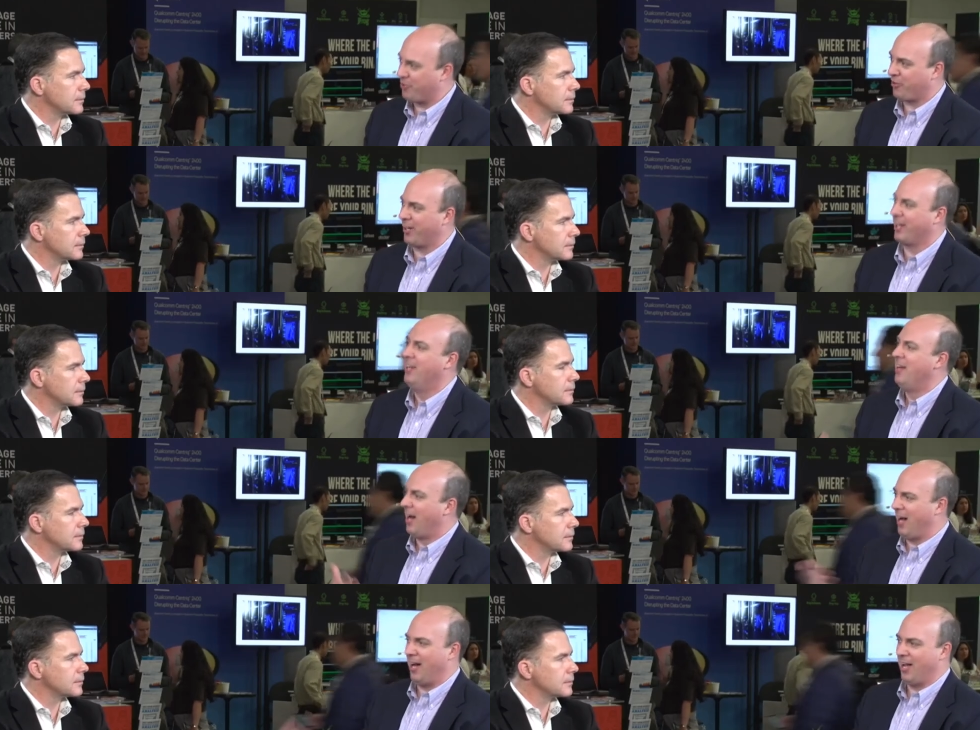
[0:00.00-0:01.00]
Speaker 1: and
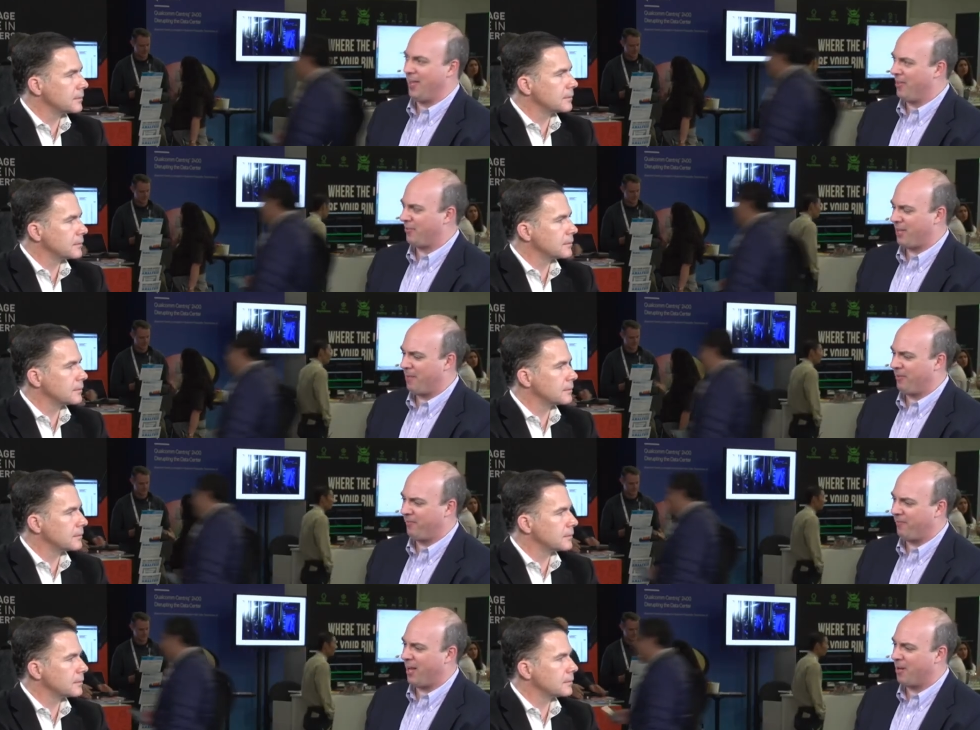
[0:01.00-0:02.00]
monitoring uh, in this
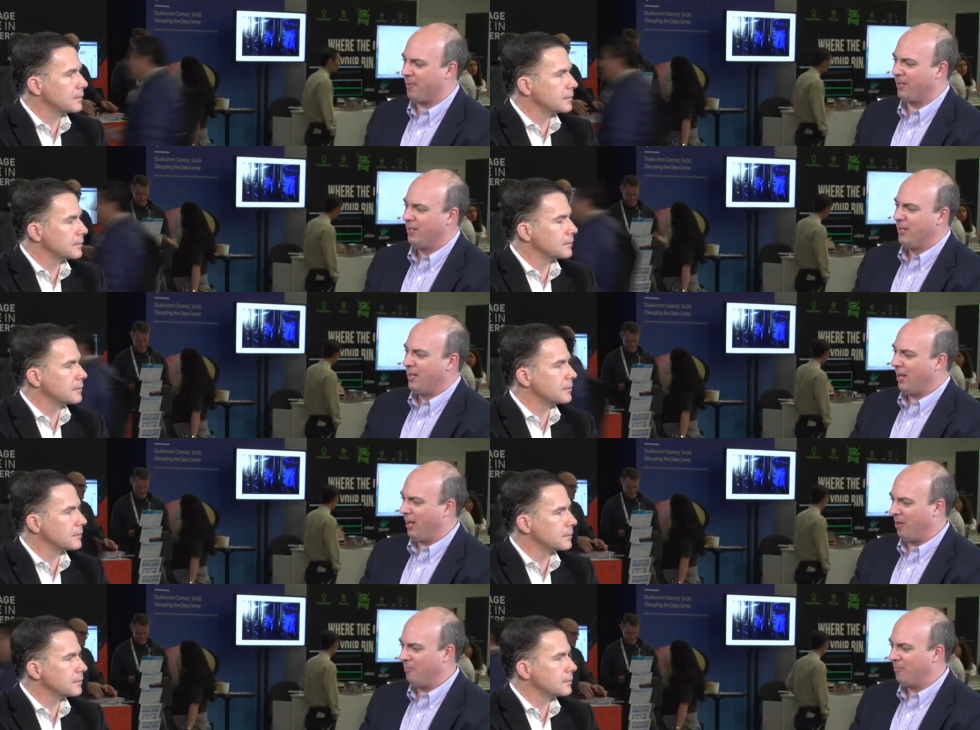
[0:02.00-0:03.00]
type of environment.
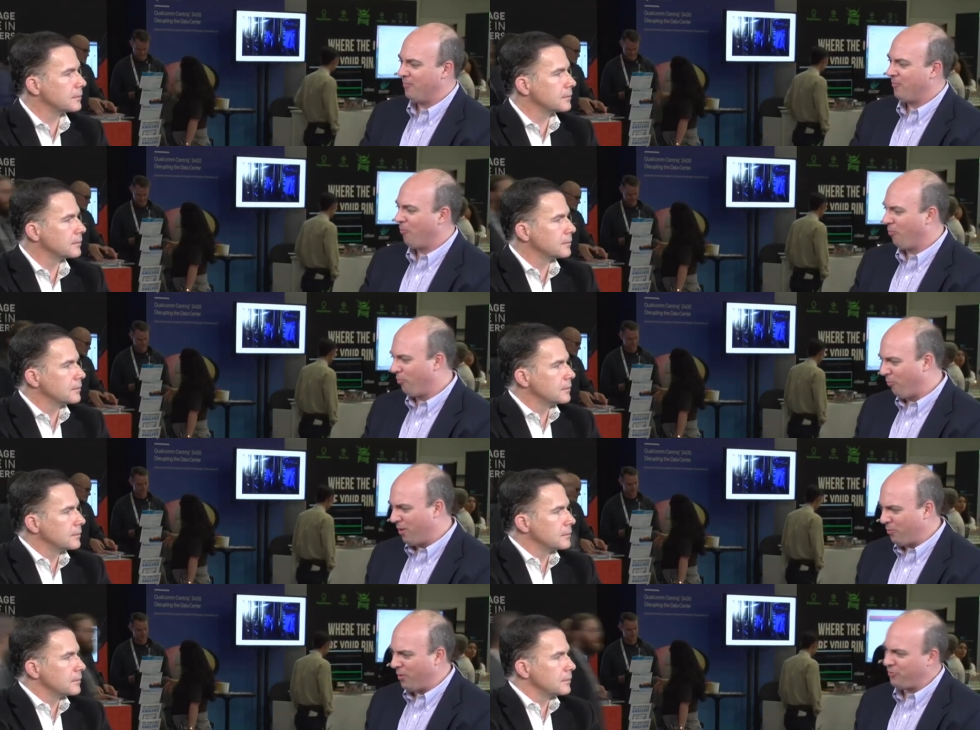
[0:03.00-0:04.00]
Um,
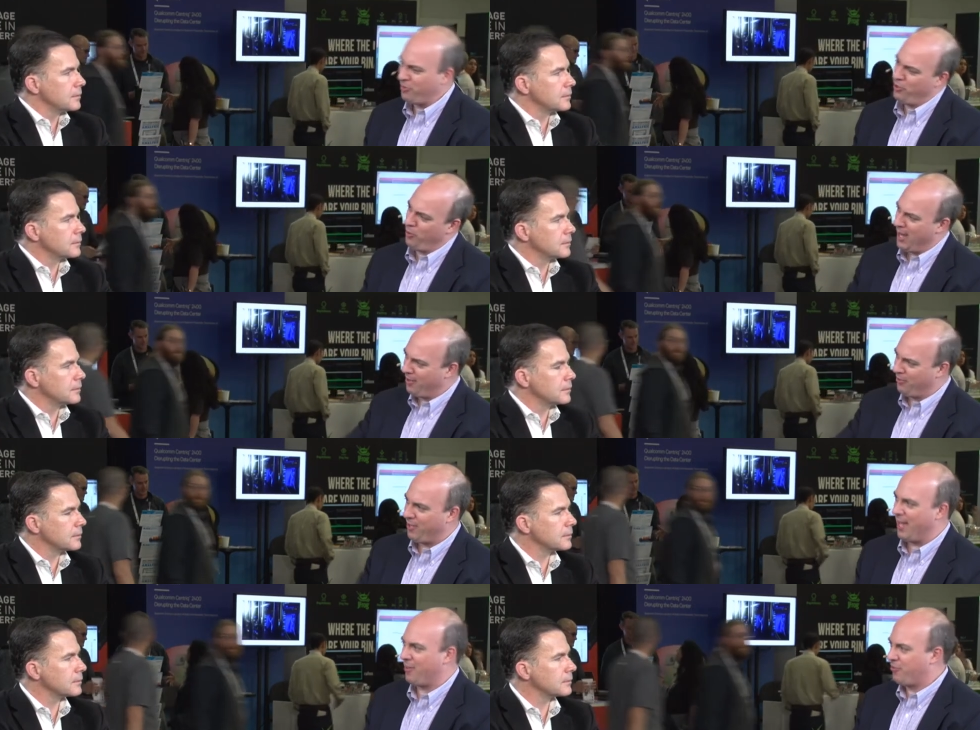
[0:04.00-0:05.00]
what, what's new,
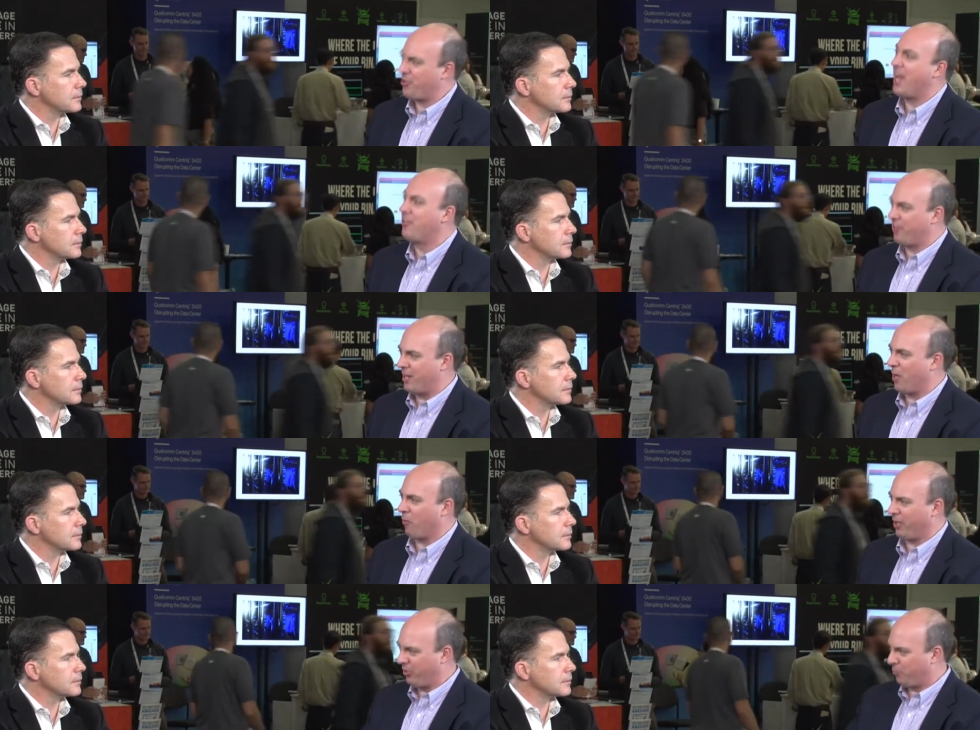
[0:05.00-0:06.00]
how does that change
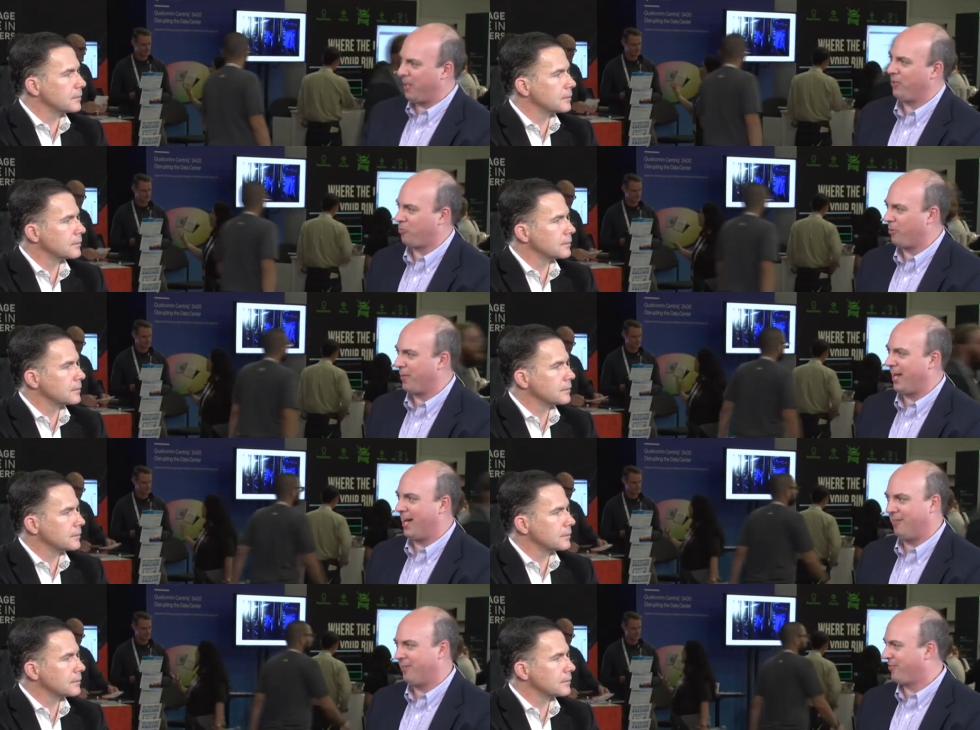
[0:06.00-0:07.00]
in the networking space
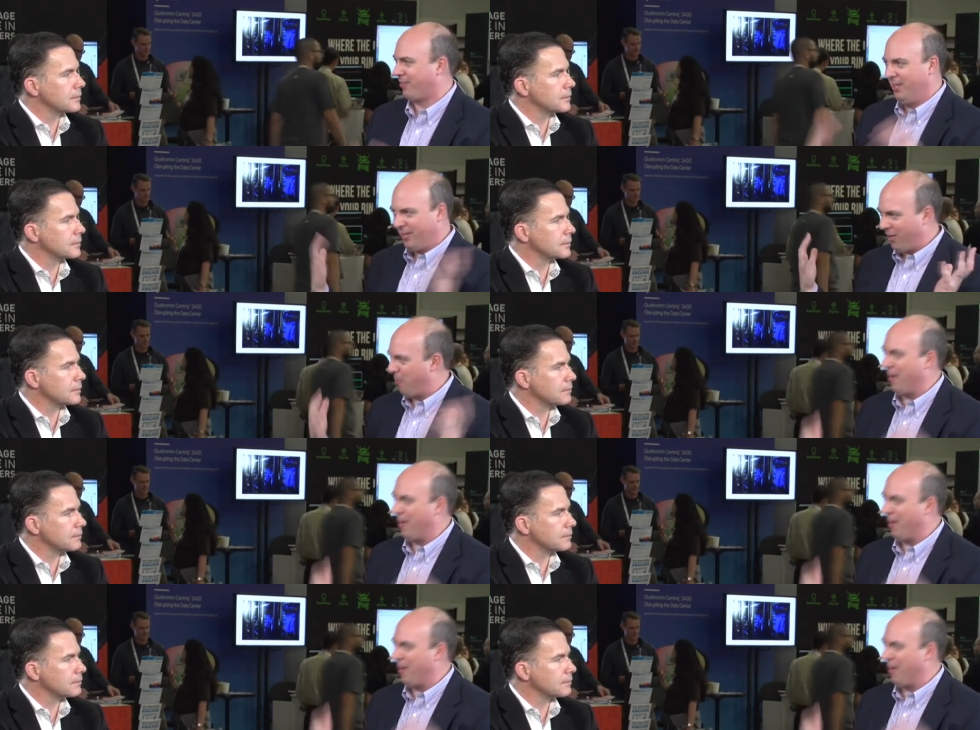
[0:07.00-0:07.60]
when we have it's